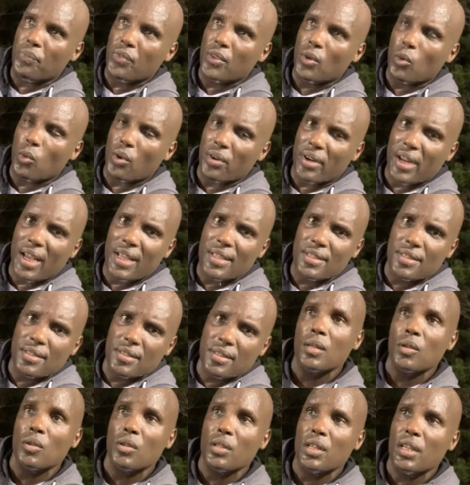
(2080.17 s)
whereas
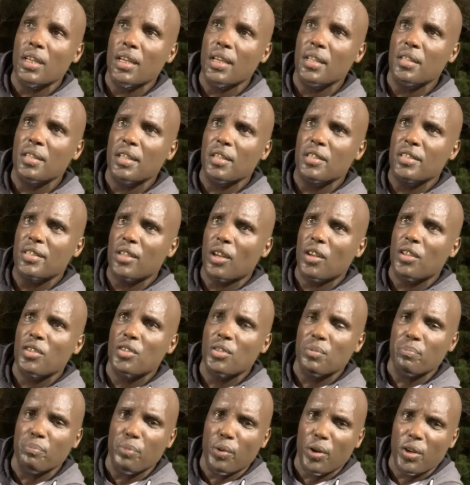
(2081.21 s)
it
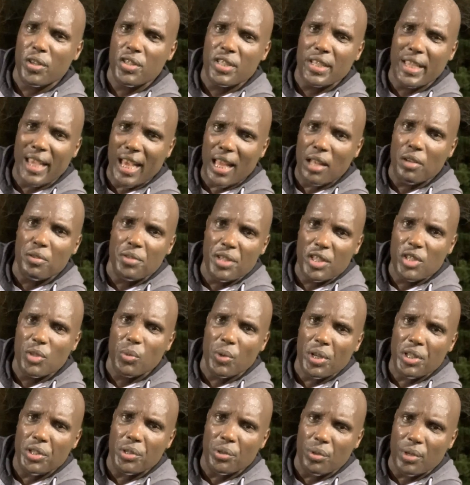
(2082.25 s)
burns calories
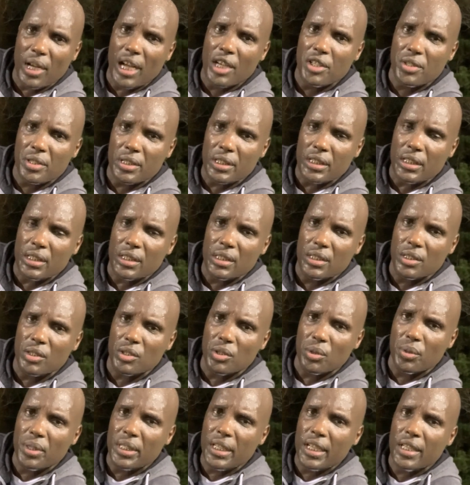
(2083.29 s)
when you're actually
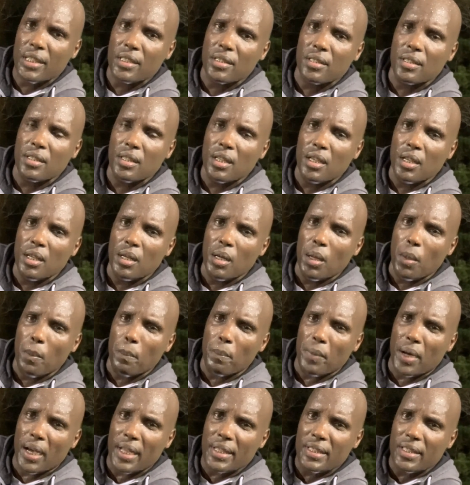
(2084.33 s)
doing it,
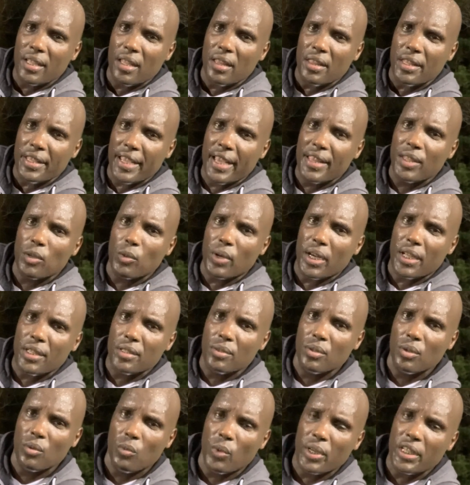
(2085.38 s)
but the other one,
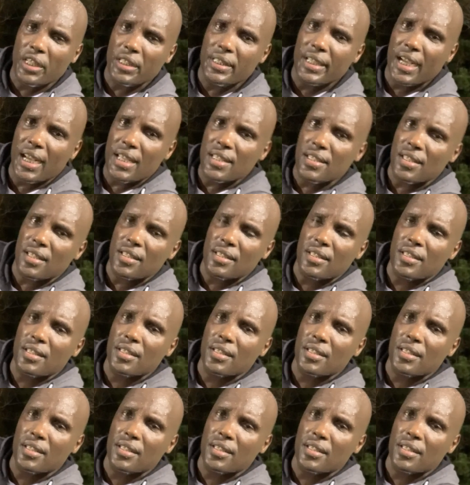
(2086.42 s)
what it does, it